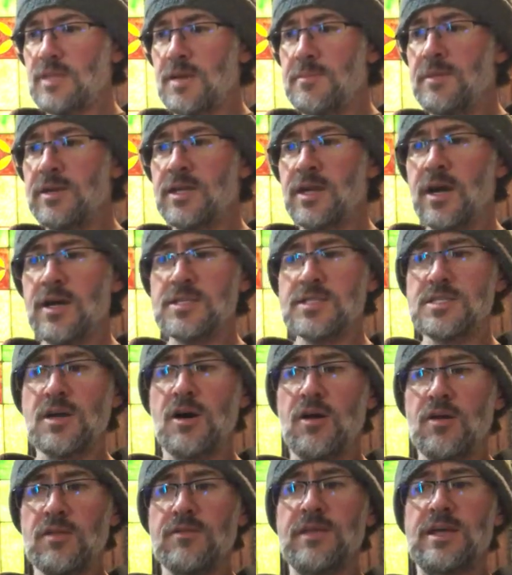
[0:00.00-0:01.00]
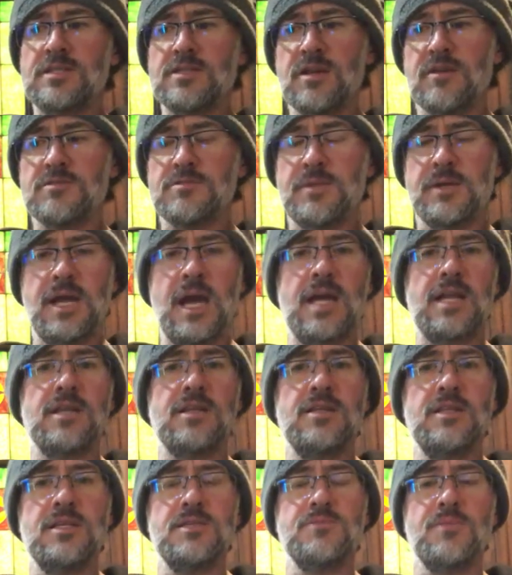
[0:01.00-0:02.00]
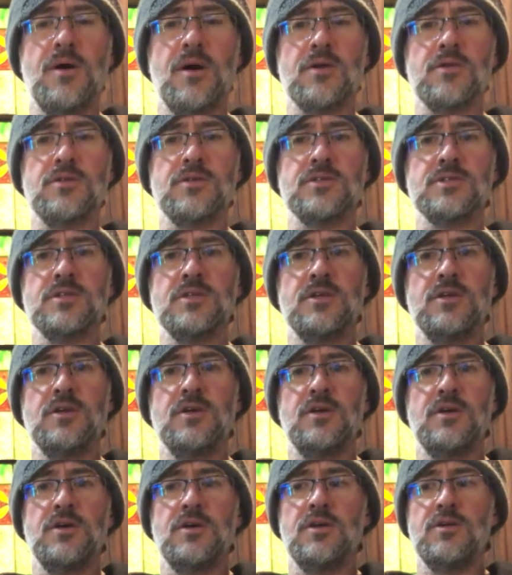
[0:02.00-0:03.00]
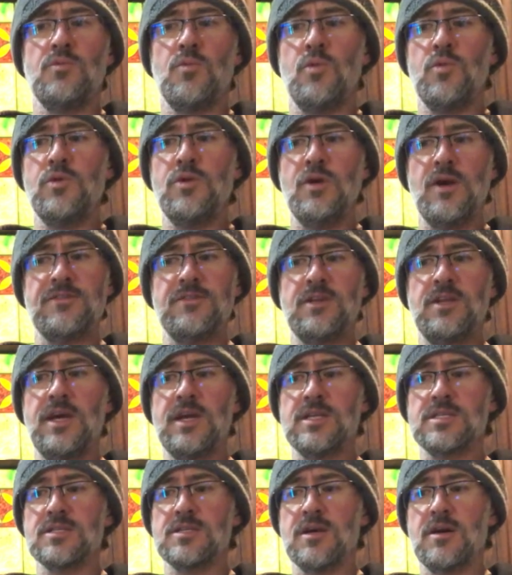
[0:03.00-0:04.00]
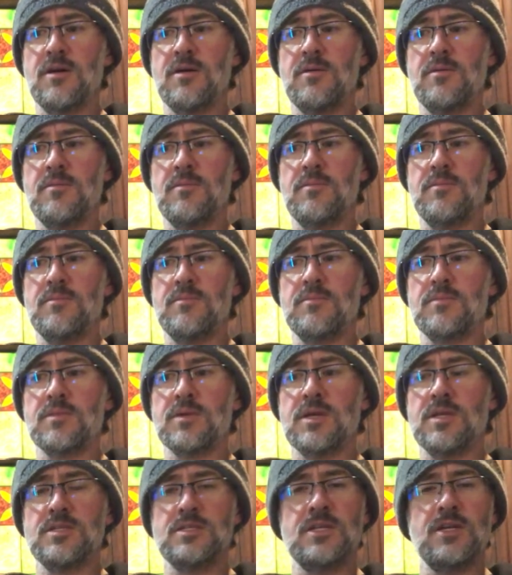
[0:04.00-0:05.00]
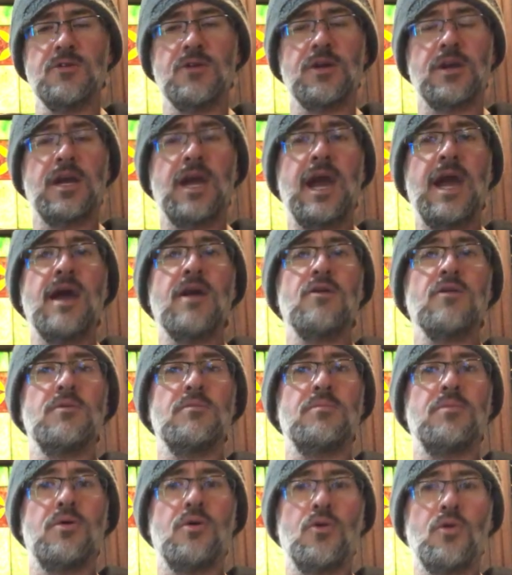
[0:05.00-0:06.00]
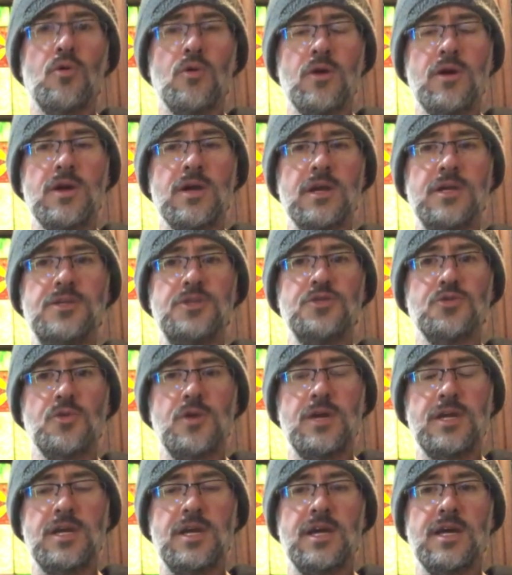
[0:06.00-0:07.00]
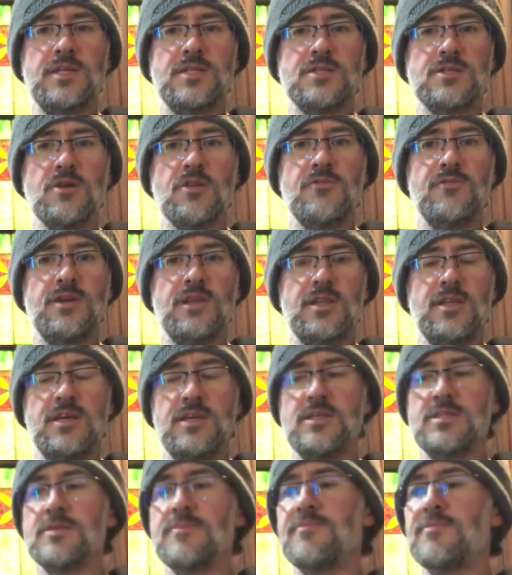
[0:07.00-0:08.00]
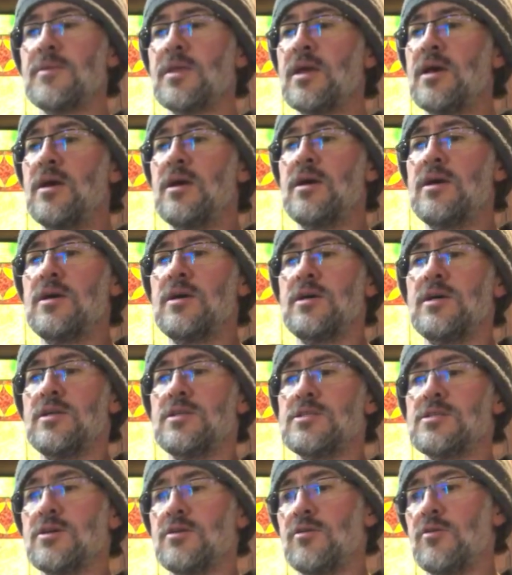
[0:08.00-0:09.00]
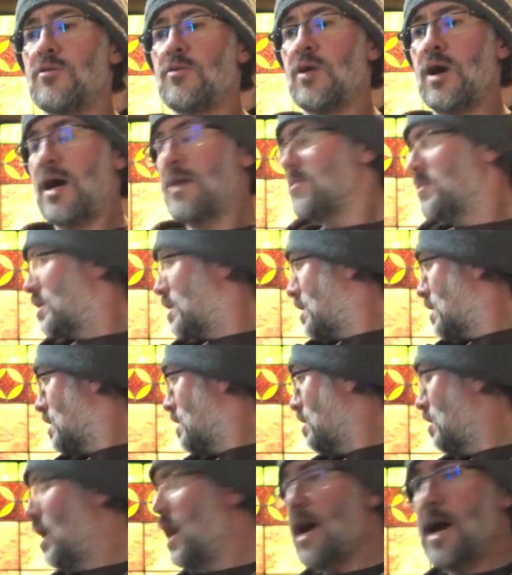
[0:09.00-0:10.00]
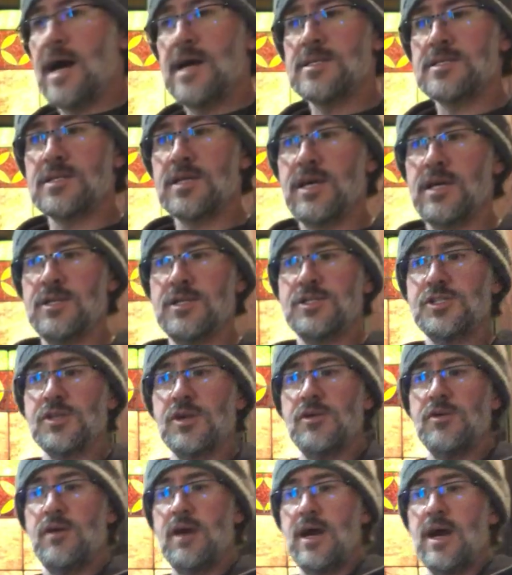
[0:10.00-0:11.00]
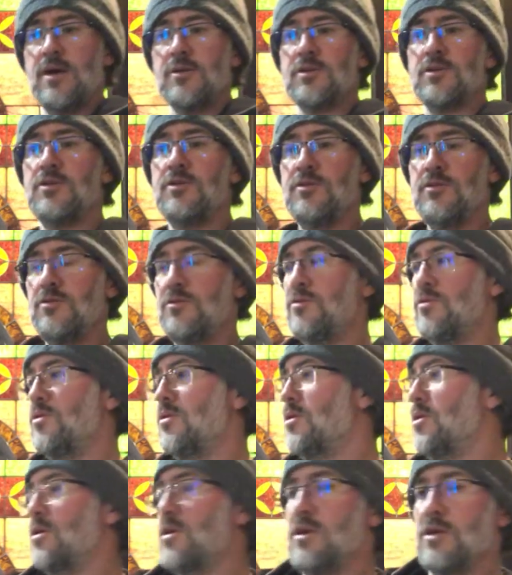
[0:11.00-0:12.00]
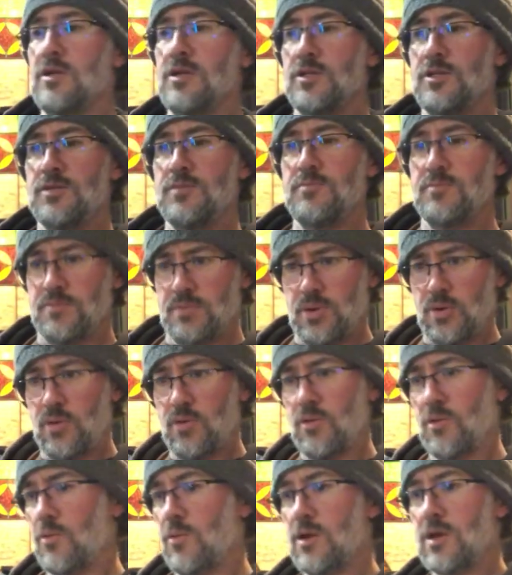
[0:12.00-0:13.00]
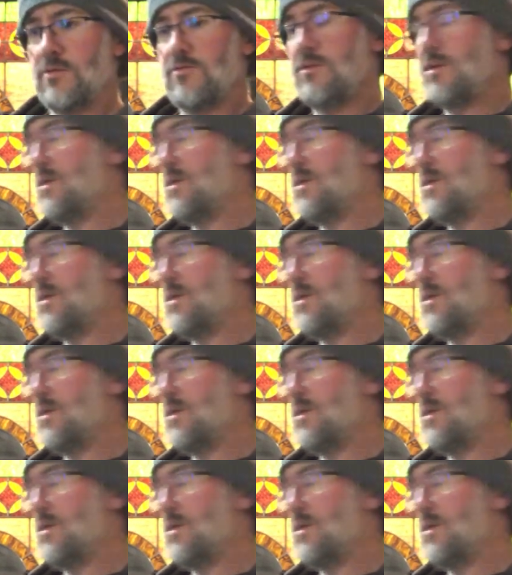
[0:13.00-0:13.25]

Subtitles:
because all of that stuff's been added to these bottles, you have to take some considerate care in pouring and drinking and serving these. So I'm going to get a glass and show you how to pour one of